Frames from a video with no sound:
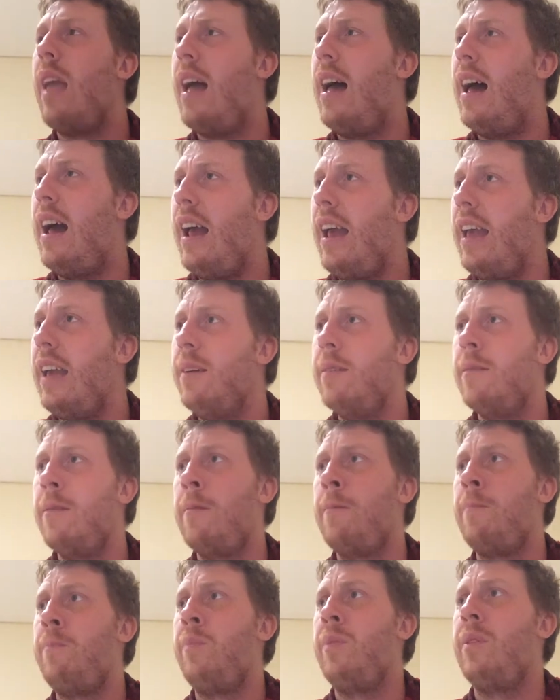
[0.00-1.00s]
eye
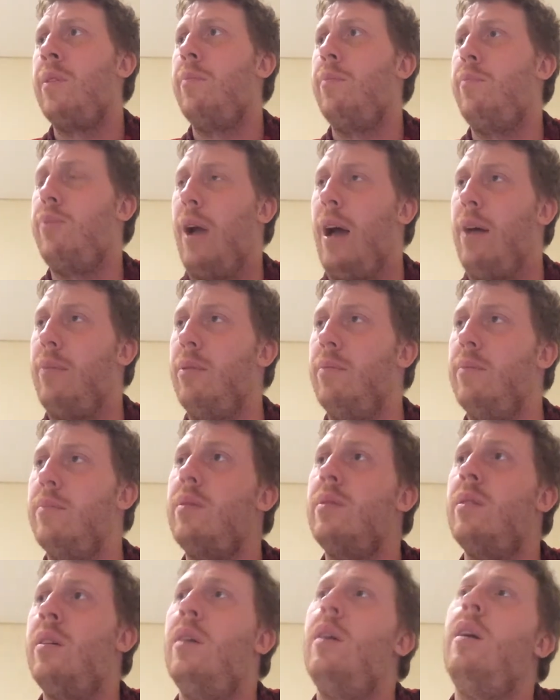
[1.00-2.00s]

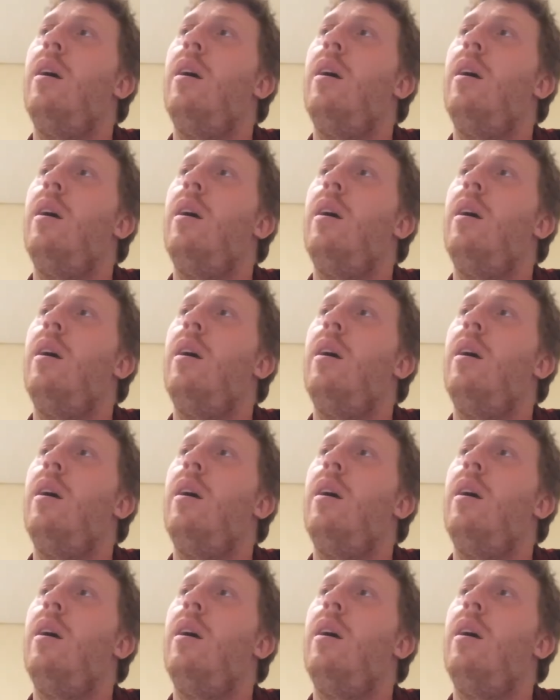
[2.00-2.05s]
problems.